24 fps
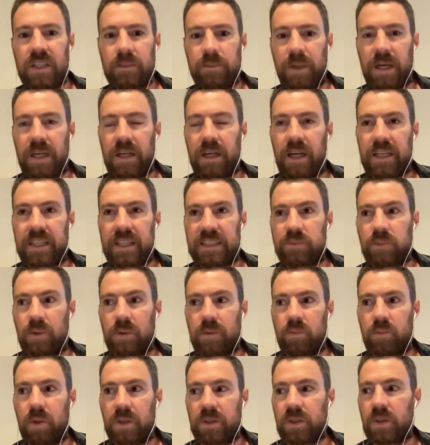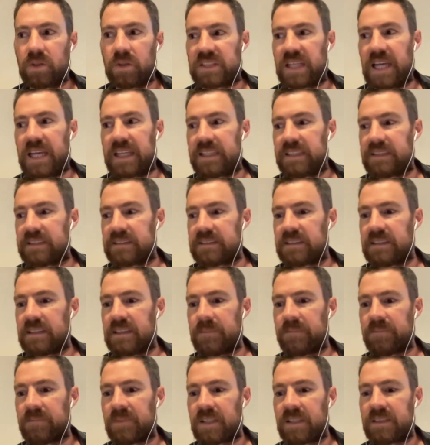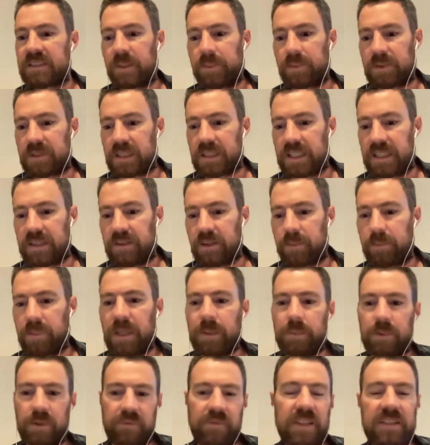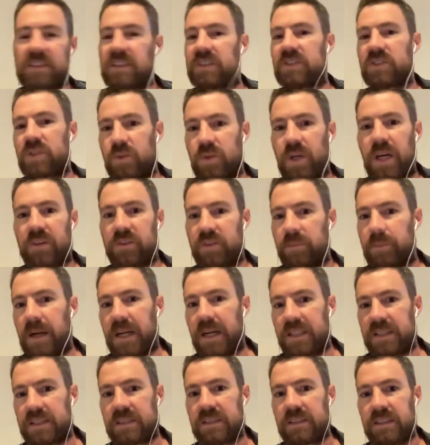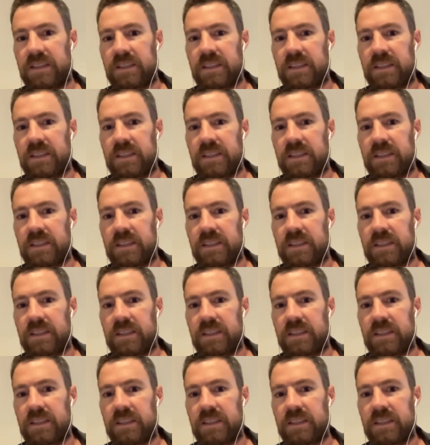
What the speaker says: But I guess what you're saying is typically the people investing $200